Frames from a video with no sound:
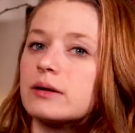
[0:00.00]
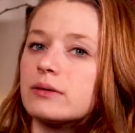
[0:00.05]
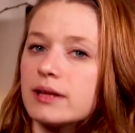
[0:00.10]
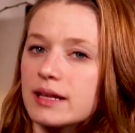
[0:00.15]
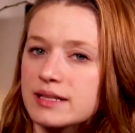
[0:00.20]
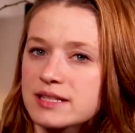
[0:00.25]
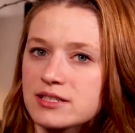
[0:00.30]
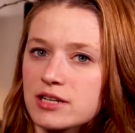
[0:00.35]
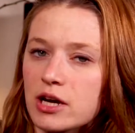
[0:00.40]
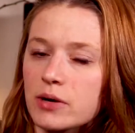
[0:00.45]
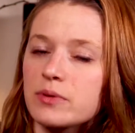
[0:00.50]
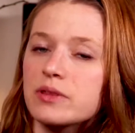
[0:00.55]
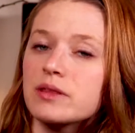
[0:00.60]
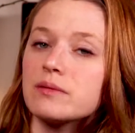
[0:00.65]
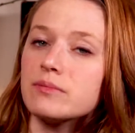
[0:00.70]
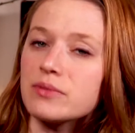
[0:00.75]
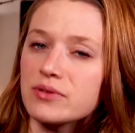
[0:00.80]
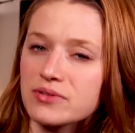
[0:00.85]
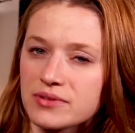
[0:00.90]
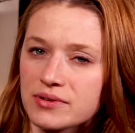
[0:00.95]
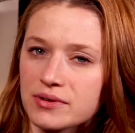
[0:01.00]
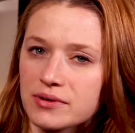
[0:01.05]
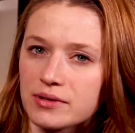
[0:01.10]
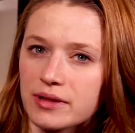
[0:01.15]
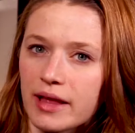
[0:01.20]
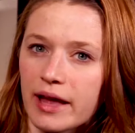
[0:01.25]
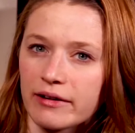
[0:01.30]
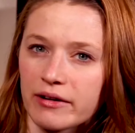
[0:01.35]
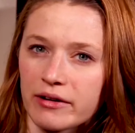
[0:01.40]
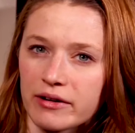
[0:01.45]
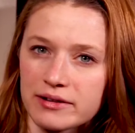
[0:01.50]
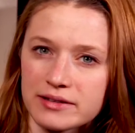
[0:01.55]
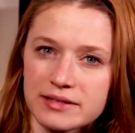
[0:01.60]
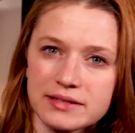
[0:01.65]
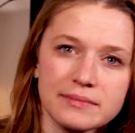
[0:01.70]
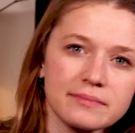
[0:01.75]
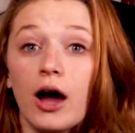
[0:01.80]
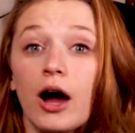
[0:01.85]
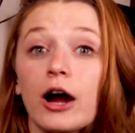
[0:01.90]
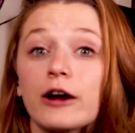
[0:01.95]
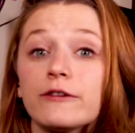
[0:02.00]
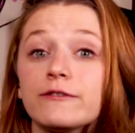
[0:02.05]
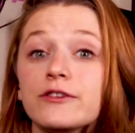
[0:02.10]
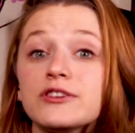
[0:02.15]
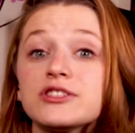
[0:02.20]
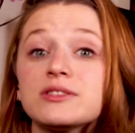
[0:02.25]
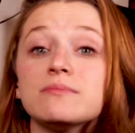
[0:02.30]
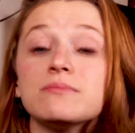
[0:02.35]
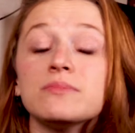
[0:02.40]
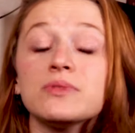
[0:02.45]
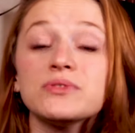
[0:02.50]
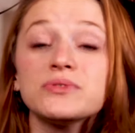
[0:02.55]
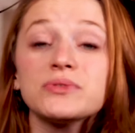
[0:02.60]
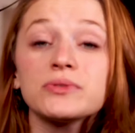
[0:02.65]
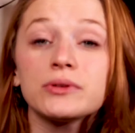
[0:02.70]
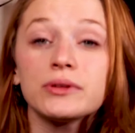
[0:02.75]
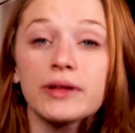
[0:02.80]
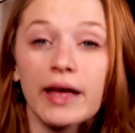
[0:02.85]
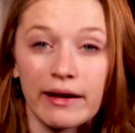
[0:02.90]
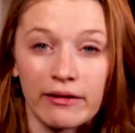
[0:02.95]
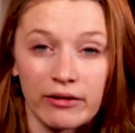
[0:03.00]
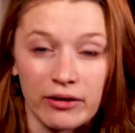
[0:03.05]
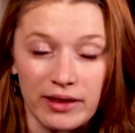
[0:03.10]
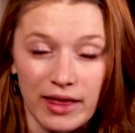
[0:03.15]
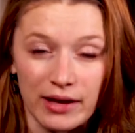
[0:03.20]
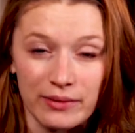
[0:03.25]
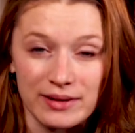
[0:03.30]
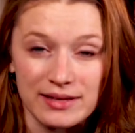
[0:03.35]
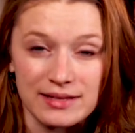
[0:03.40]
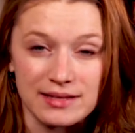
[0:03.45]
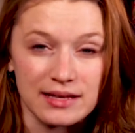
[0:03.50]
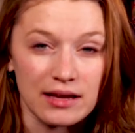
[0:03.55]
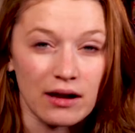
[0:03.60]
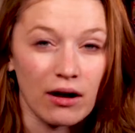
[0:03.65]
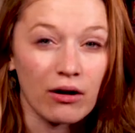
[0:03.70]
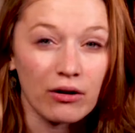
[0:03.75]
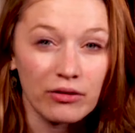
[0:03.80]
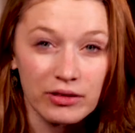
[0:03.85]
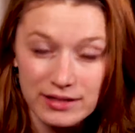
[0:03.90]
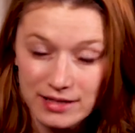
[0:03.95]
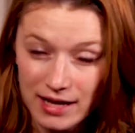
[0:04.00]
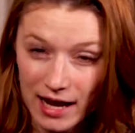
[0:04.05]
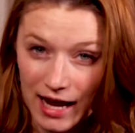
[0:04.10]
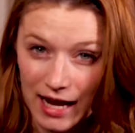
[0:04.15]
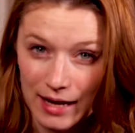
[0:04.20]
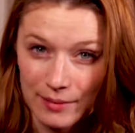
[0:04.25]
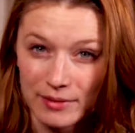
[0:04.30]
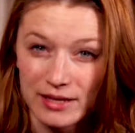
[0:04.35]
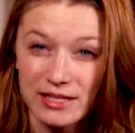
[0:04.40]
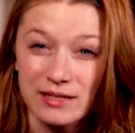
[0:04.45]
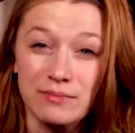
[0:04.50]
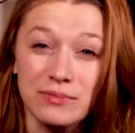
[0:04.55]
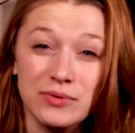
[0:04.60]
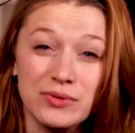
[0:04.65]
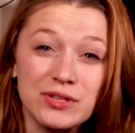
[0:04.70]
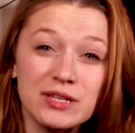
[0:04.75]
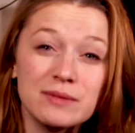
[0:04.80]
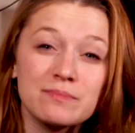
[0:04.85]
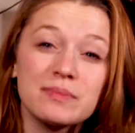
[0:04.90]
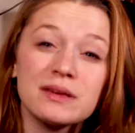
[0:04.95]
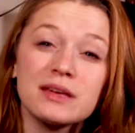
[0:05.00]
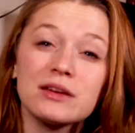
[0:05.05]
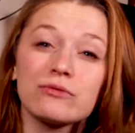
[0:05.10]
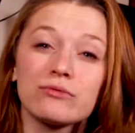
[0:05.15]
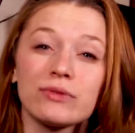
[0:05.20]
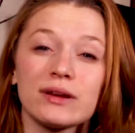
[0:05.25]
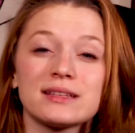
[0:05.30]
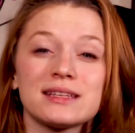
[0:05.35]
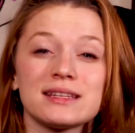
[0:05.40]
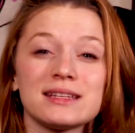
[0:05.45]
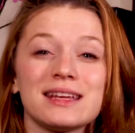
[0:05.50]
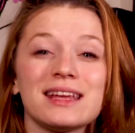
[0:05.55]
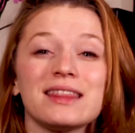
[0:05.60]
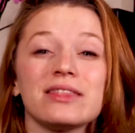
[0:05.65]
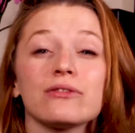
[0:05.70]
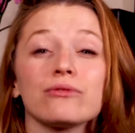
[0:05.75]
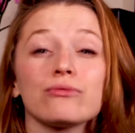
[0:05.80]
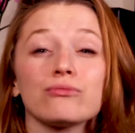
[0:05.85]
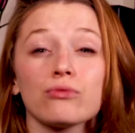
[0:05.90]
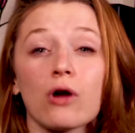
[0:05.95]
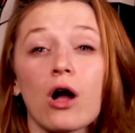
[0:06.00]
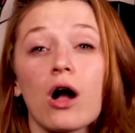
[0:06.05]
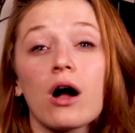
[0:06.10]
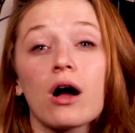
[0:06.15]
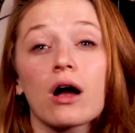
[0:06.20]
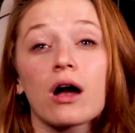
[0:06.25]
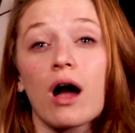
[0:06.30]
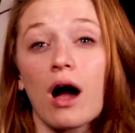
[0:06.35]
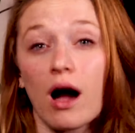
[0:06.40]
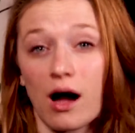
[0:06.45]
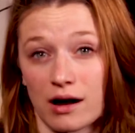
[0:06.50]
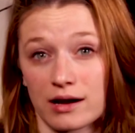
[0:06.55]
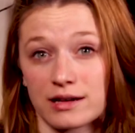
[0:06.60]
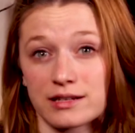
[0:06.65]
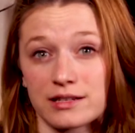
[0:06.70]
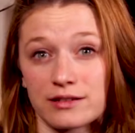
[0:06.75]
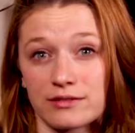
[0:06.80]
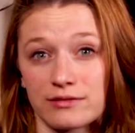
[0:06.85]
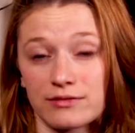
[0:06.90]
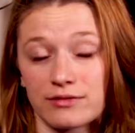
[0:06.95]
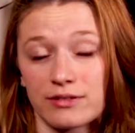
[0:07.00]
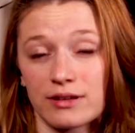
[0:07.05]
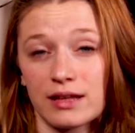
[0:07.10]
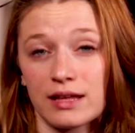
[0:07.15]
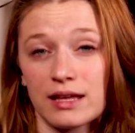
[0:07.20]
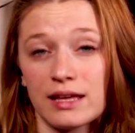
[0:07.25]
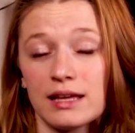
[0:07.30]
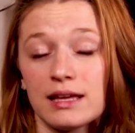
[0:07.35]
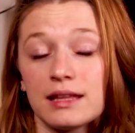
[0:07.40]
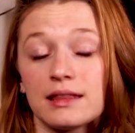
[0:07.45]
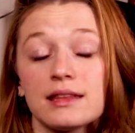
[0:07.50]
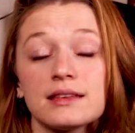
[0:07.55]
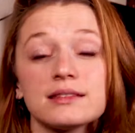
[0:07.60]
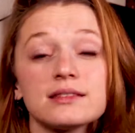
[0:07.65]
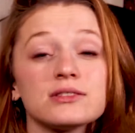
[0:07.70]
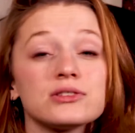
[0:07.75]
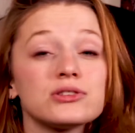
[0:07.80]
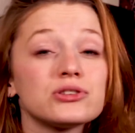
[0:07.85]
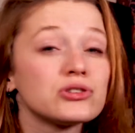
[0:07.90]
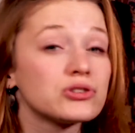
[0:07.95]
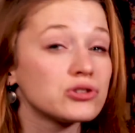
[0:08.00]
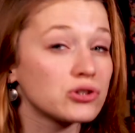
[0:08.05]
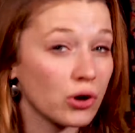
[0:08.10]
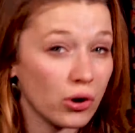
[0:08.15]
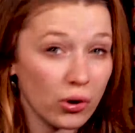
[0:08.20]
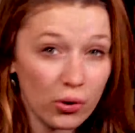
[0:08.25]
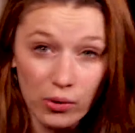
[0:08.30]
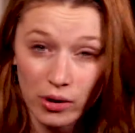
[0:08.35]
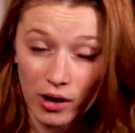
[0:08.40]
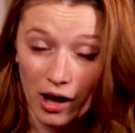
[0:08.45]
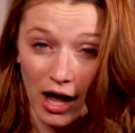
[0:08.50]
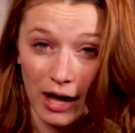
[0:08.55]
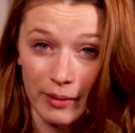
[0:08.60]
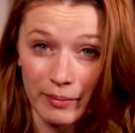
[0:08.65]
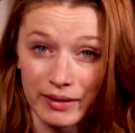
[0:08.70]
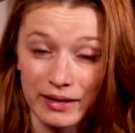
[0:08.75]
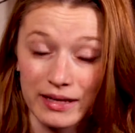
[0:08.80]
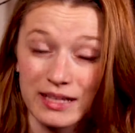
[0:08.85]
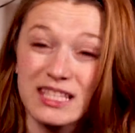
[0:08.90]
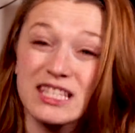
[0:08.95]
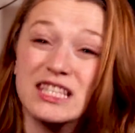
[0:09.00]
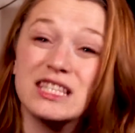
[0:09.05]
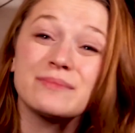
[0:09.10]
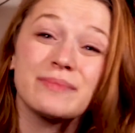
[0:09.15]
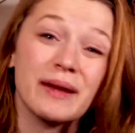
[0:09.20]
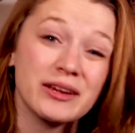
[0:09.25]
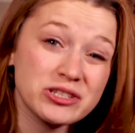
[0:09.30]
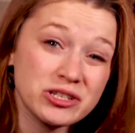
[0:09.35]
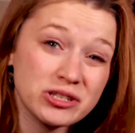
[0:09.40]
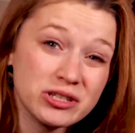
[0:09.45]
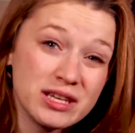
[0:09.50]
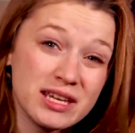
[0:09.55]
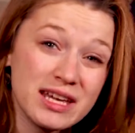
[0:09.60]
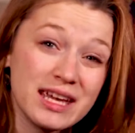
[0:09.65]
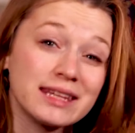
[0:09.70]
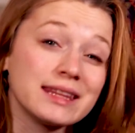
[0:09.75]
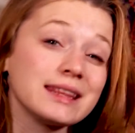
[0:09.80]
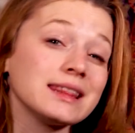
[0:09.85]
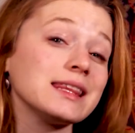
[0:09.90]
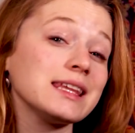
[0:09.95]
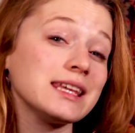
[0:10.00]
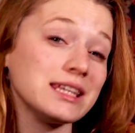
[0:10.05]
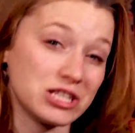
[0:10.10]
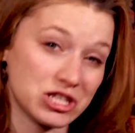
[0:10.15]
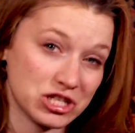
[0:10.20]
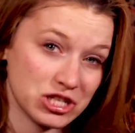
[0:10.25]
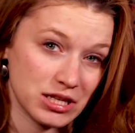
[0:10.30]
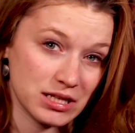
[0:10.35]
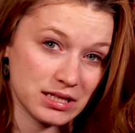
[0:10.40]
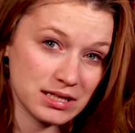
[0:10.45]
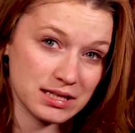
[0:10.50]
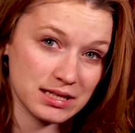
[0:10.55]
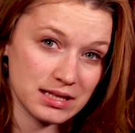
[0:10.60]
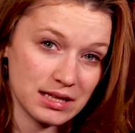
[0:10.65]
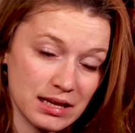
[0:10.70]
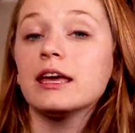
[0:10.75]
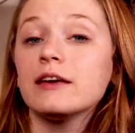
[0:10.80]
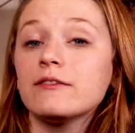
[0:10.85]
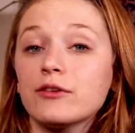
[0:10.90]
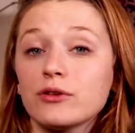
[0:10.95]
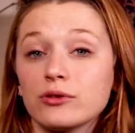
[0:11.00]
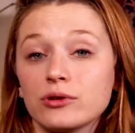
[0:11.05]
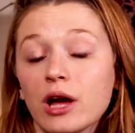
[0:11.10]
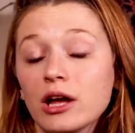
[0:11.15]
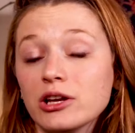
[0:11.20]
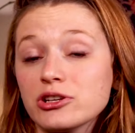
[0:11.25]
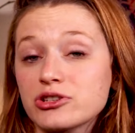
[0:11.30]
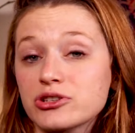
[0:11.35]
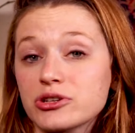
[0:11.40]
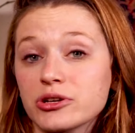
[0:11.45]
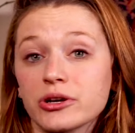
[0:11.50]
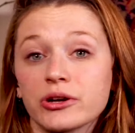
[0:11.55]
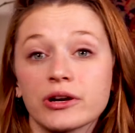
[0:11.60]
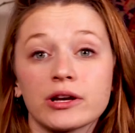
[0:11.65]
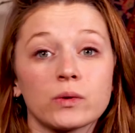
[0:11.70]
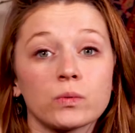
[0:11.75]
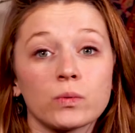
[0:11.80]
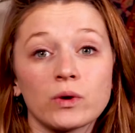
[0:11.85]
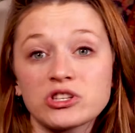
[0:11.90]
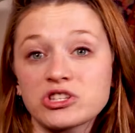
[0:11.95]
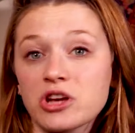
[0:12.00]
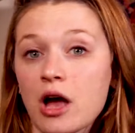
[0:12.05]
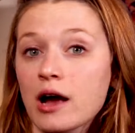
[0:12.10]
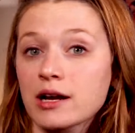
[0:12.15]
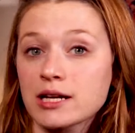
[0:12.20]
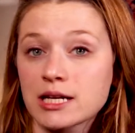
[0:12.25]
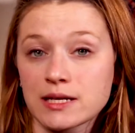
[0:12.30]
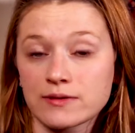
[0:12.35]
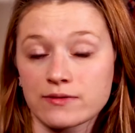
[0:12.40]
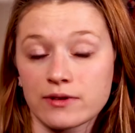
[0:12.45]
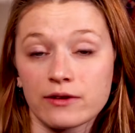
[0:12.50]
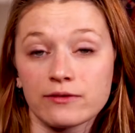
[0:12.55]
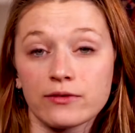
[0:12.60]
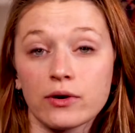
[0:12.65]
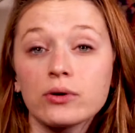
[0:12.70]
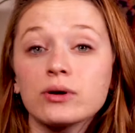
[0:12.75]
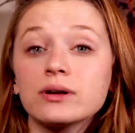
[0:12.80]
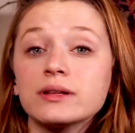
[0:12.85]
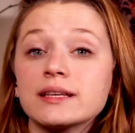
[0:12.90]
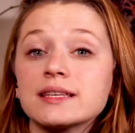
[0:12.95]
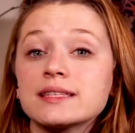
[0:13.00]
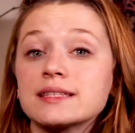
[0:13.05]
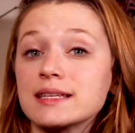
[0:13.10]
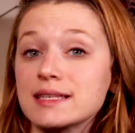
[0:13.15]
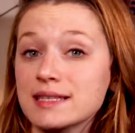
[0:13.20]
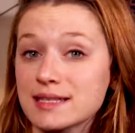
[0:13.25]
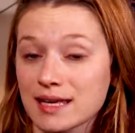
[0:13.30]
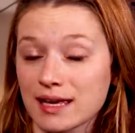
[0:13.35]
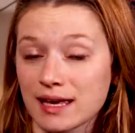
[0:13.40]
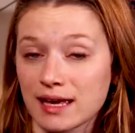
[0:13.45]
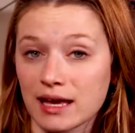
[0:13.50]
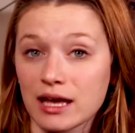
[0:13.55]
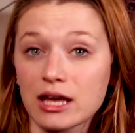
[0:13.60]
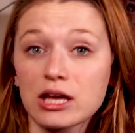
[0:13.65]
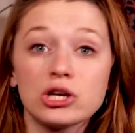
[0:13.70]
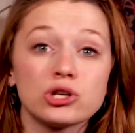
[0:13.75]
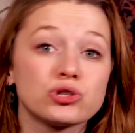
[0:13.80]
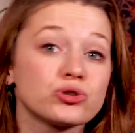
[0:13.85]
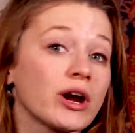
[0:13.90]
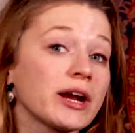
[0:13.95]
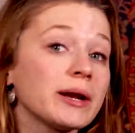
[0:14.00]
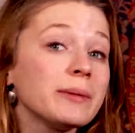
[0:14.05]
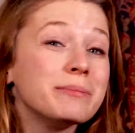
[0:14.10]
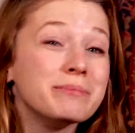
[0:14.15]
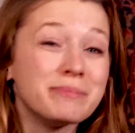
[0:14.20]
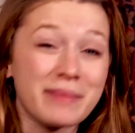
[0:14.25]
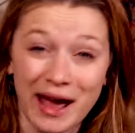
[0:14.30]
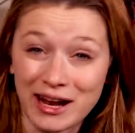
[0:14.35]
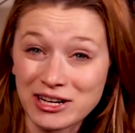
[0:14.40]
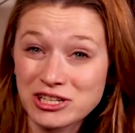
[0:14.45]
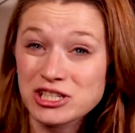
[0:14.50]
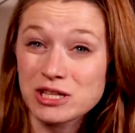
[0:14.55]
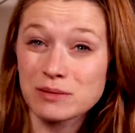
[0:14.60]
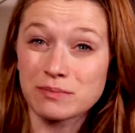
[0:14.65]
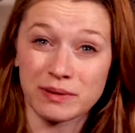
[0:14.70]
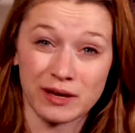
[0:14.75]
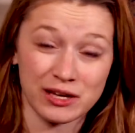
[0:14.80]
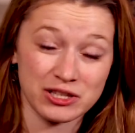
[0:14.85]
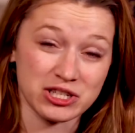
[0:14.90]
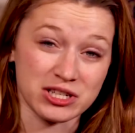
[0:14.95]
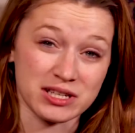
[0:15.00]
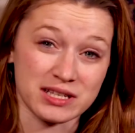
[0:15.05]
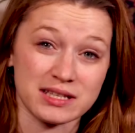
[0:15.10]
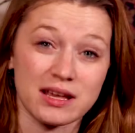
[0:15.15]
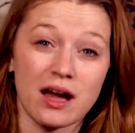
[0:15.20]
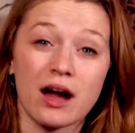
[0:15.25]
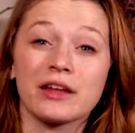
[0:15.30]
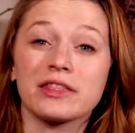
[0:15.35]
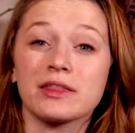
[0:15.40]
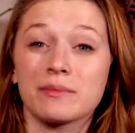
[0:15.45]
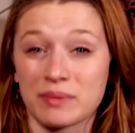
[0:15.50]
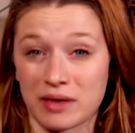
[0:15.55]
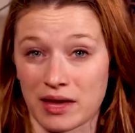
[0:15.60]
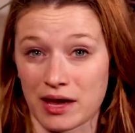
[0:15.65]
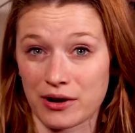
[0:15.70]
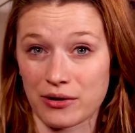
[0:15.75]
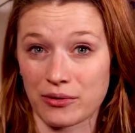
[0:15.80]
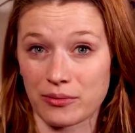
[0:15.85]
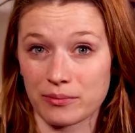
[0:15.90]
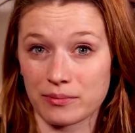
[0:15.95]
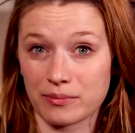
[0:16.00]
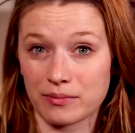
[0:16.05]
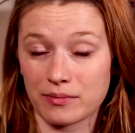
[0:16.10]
Let's start with the musical errors. Our first musical error that we see all the time is music being written in the wrong octave. This is so common, especially in lead sheets. If you're not sure in which octave a vocalist is singing, try to match the pitches on the piano.